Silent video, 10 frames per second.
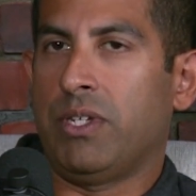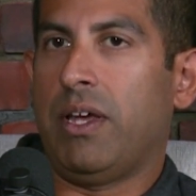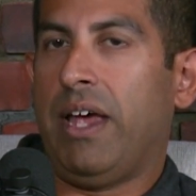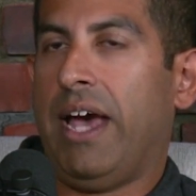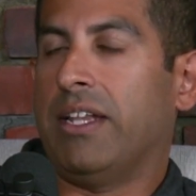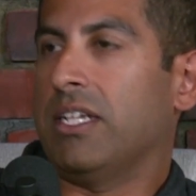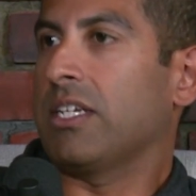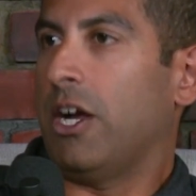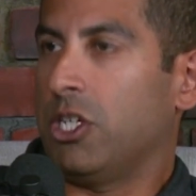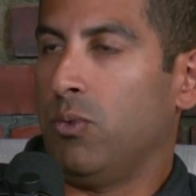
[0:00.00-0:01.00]
I had a
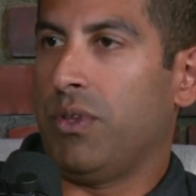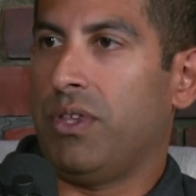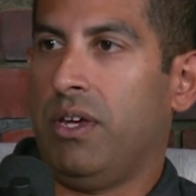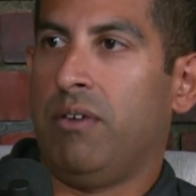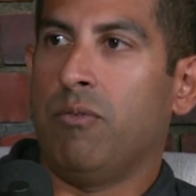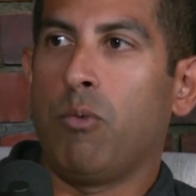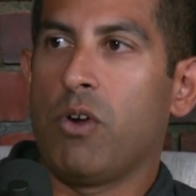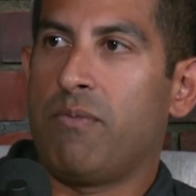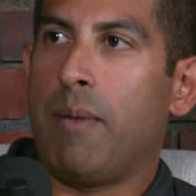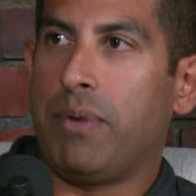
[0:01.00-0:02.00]
discussion with a reporter
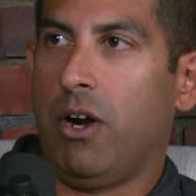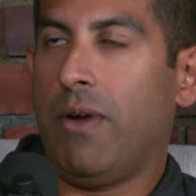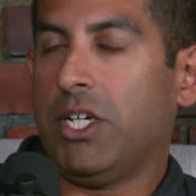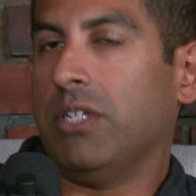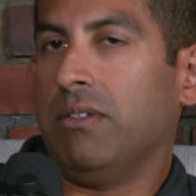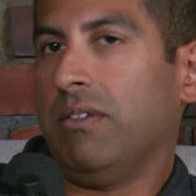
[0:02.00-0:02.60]
from NPR who actually